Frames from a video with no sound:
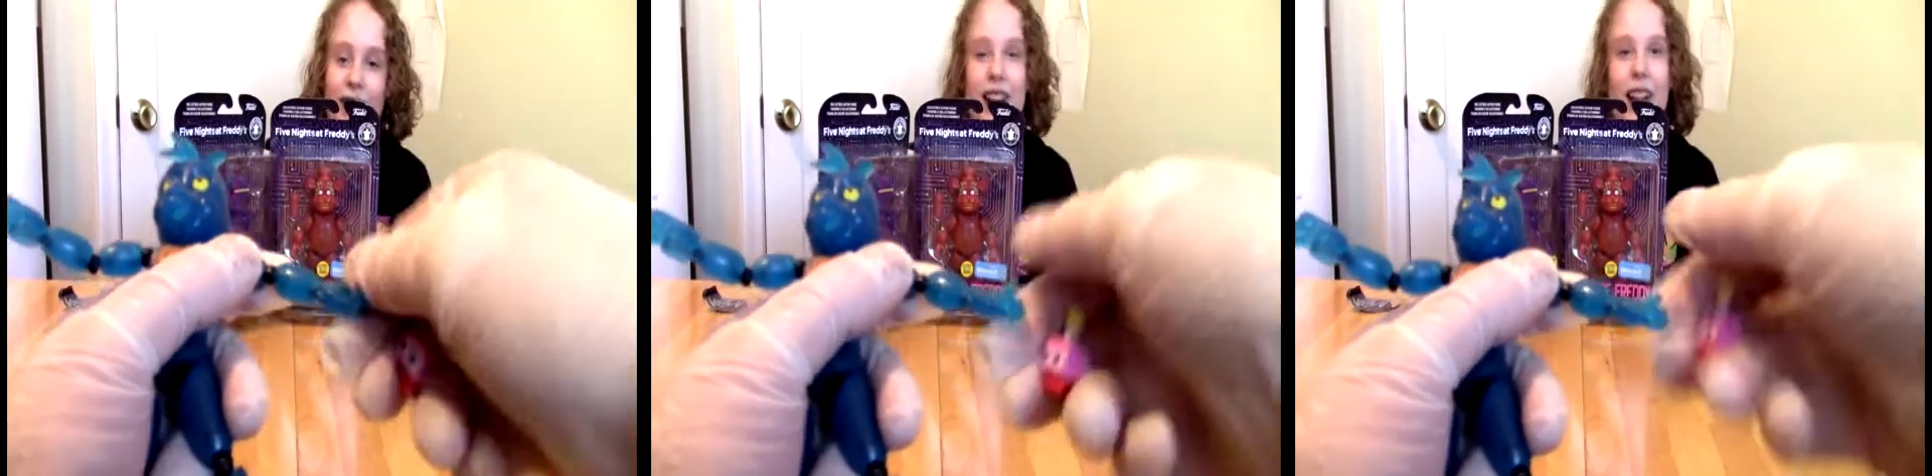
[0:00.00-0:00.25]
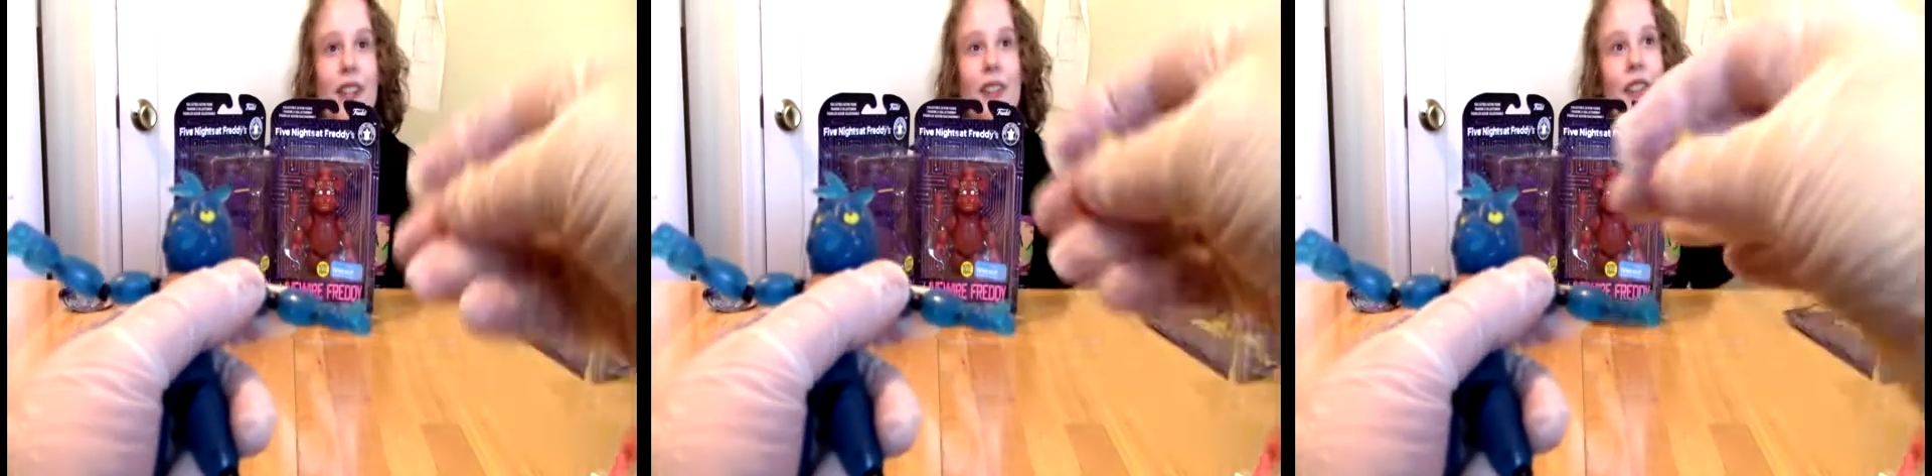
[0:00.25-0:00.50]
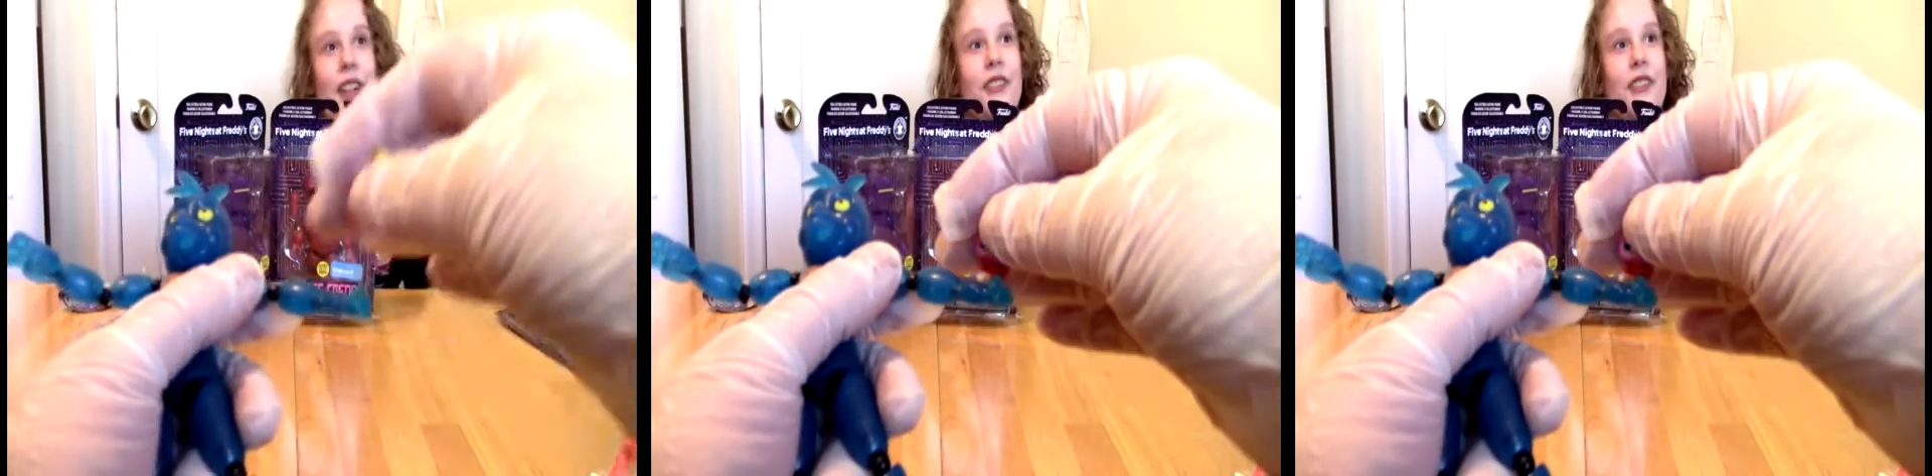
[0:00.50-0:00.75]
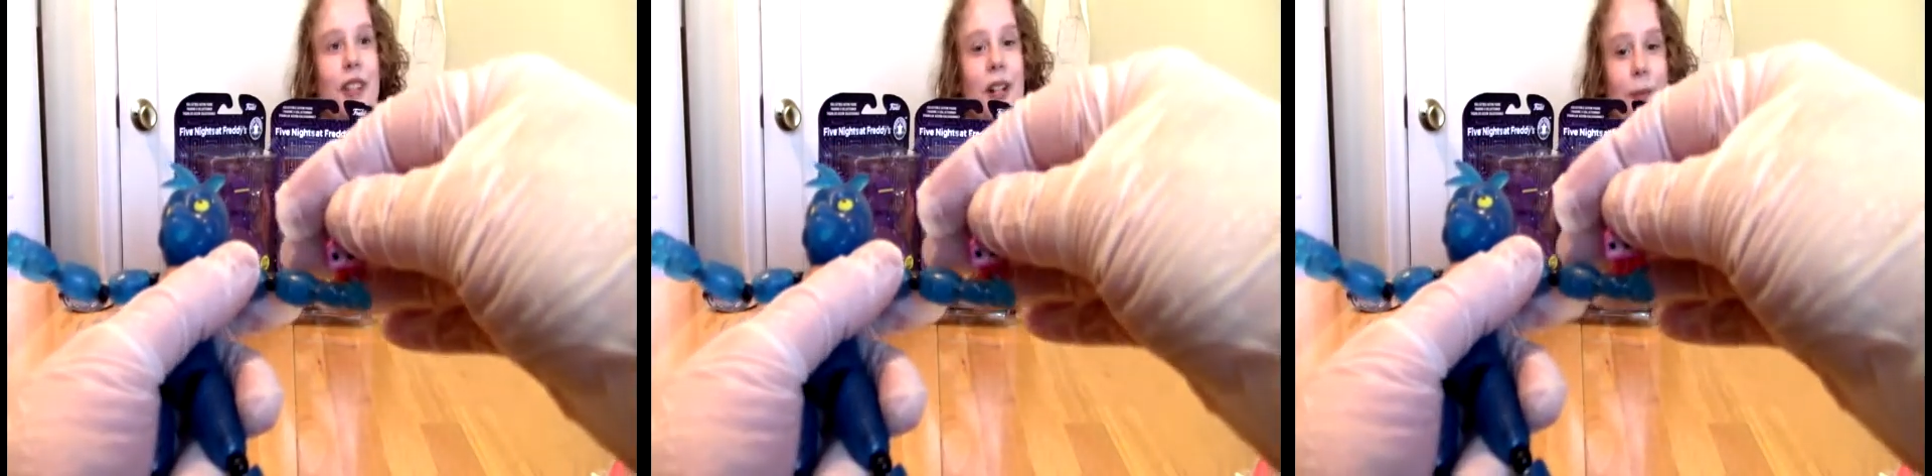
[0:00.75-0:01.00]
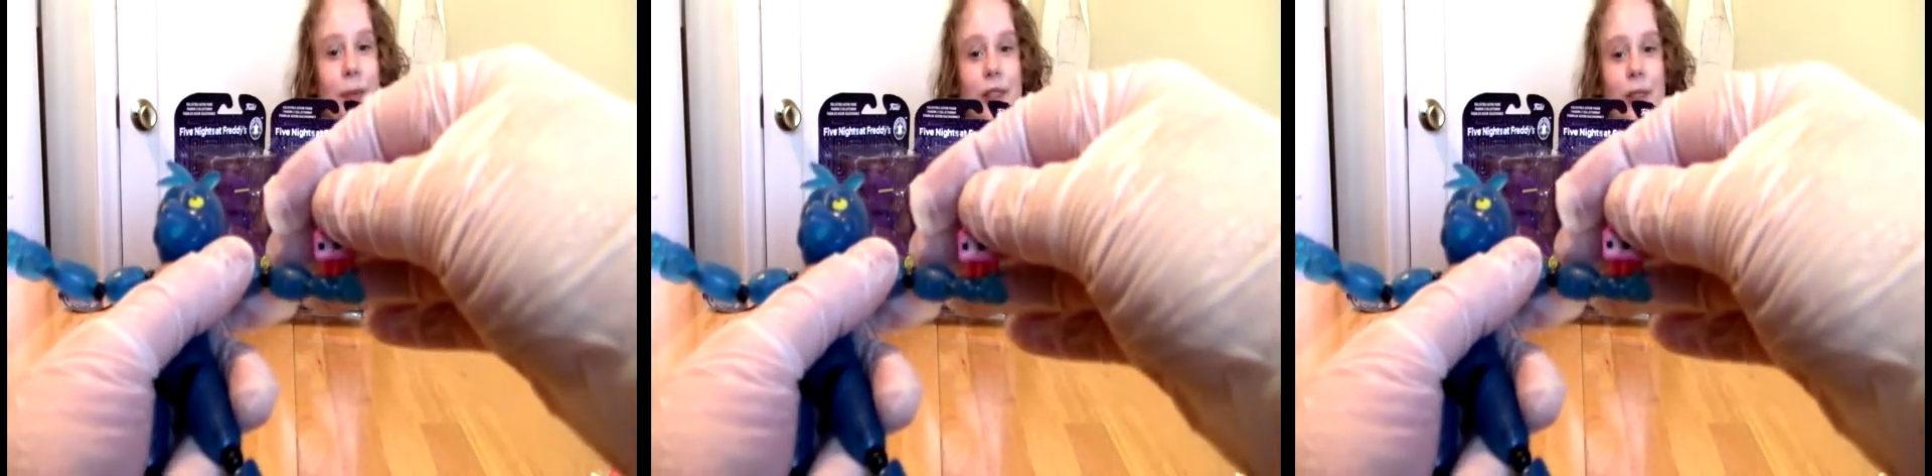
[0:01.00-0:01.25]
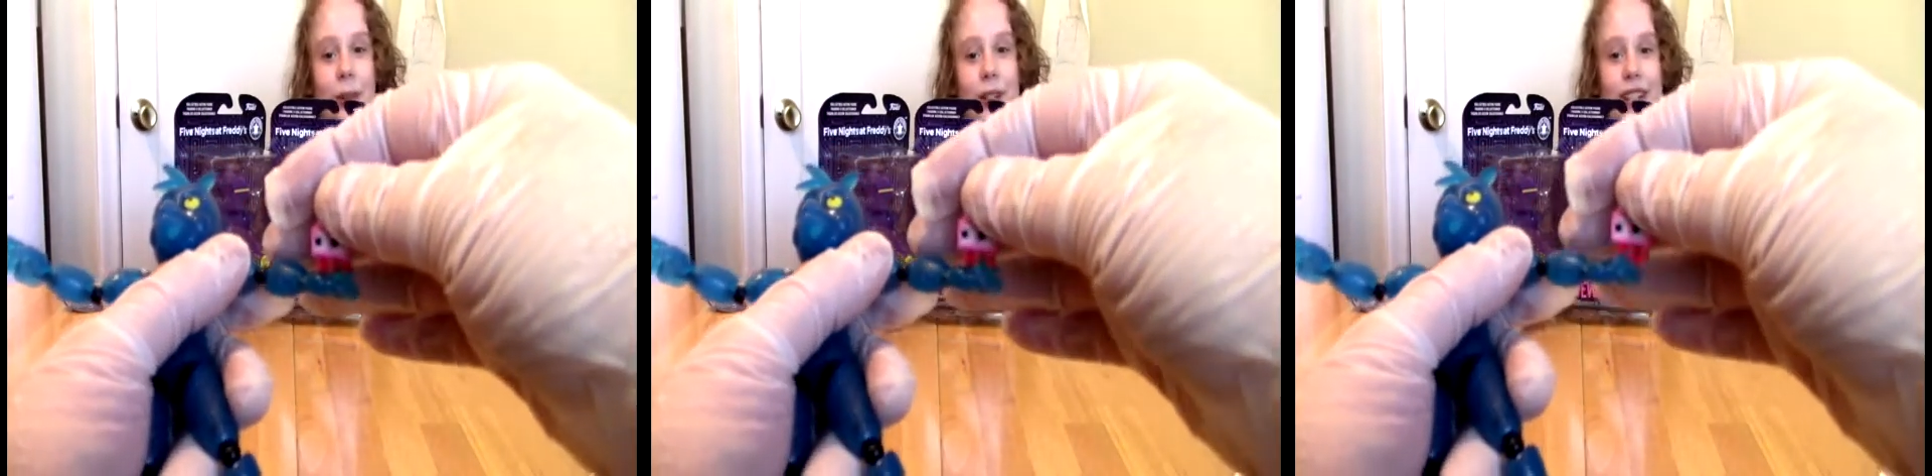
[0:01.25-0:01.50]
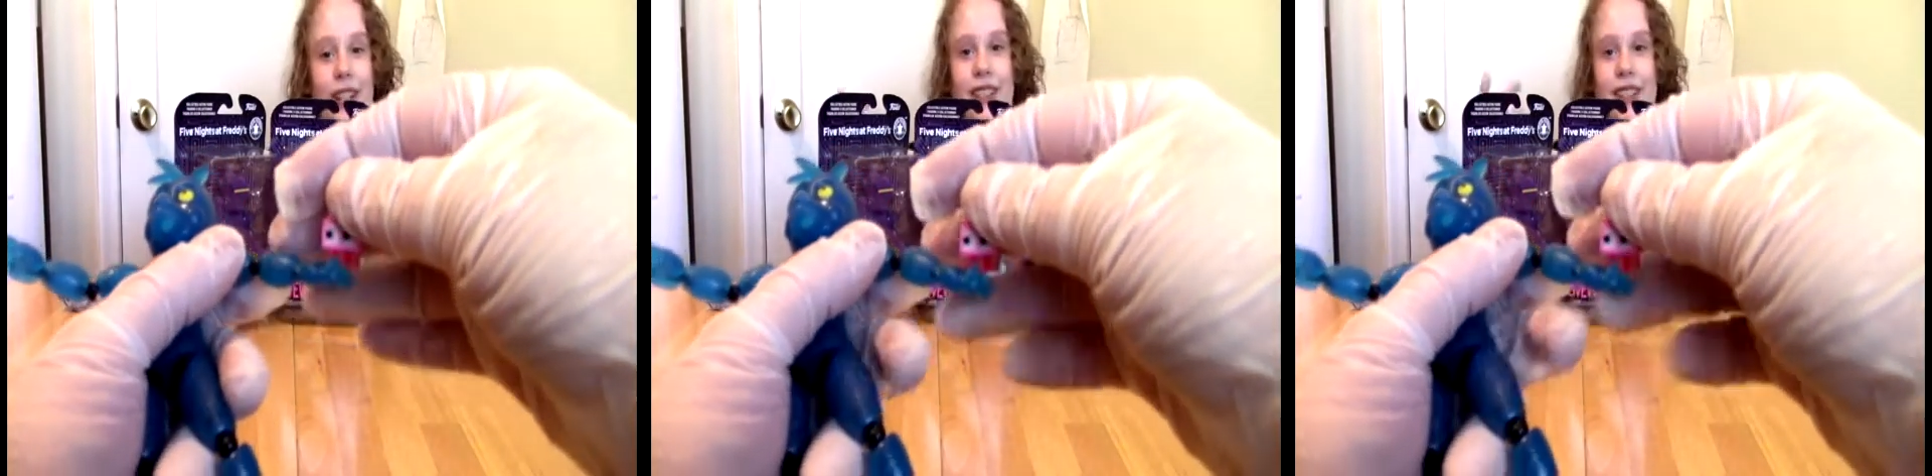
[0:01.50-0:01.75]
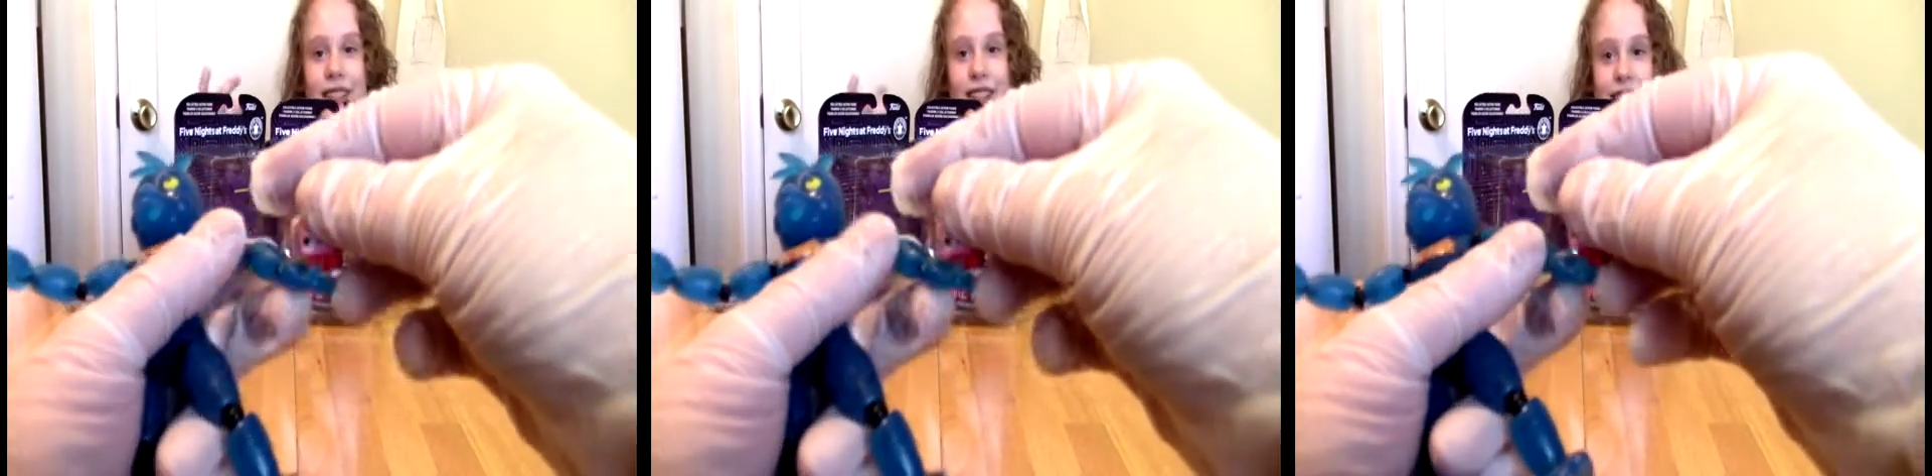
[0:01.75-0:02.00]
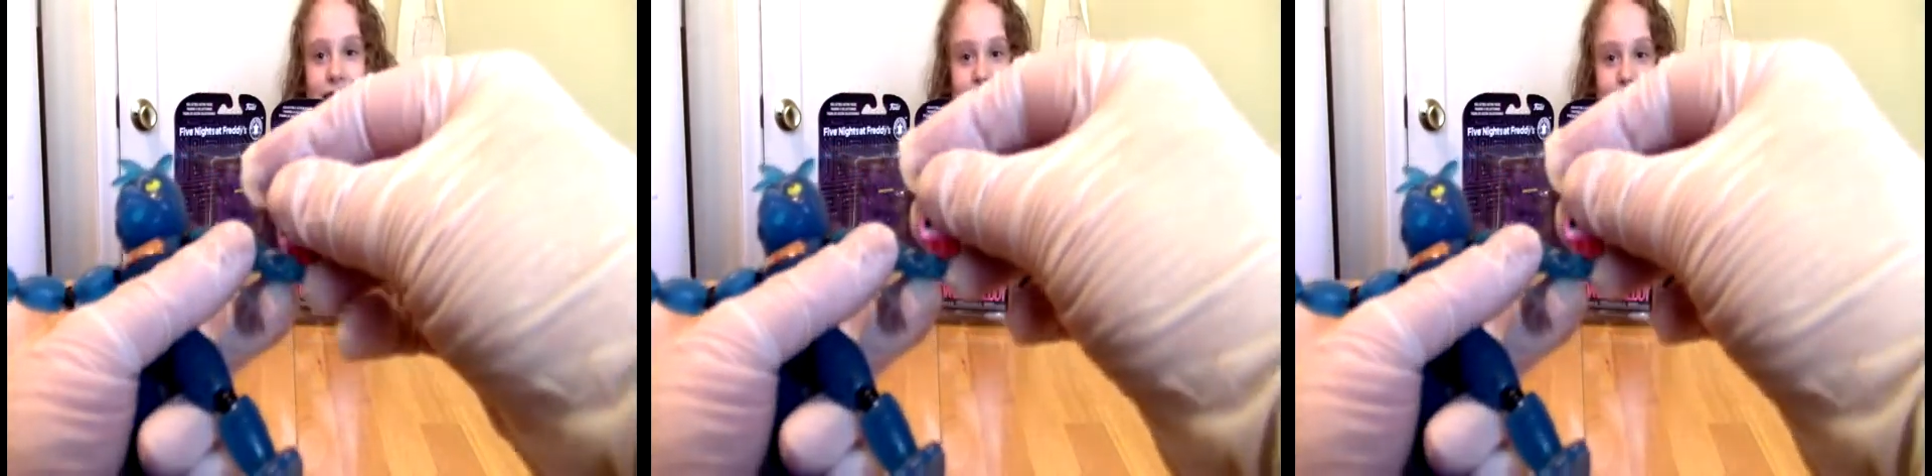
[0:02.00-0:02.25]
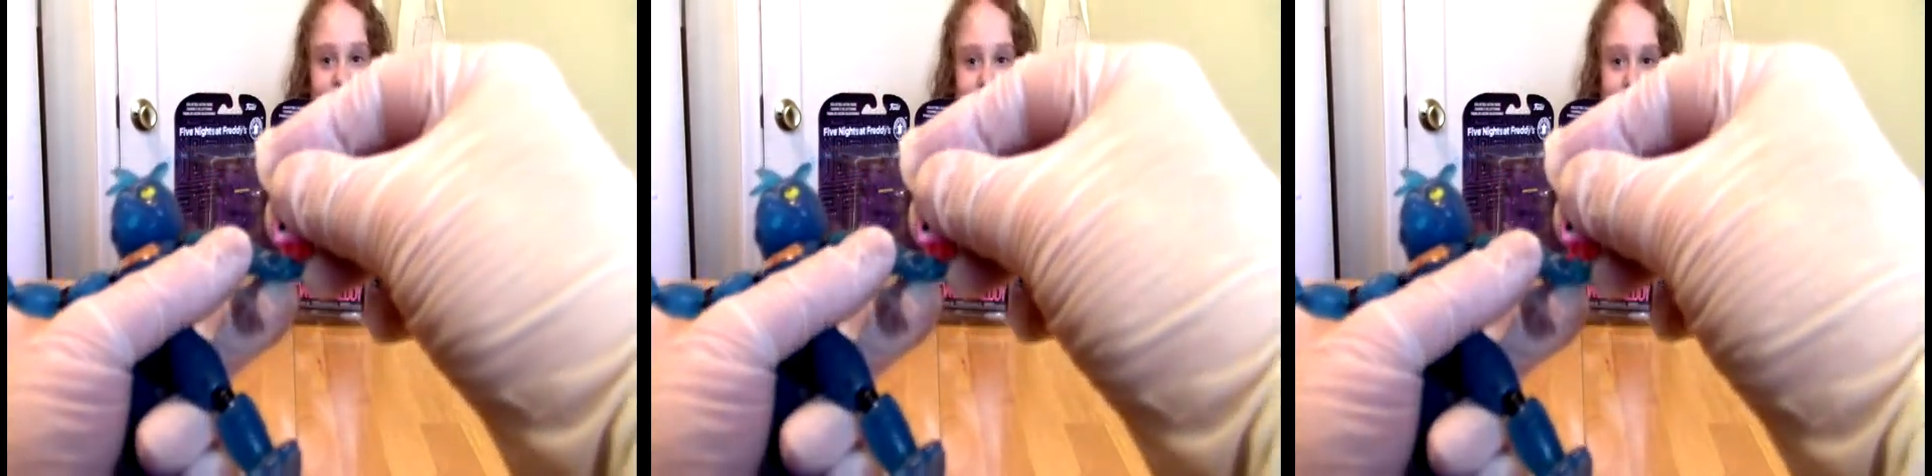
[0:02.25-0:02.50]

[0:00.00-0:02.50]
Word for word: what kind fine. of drama story is this?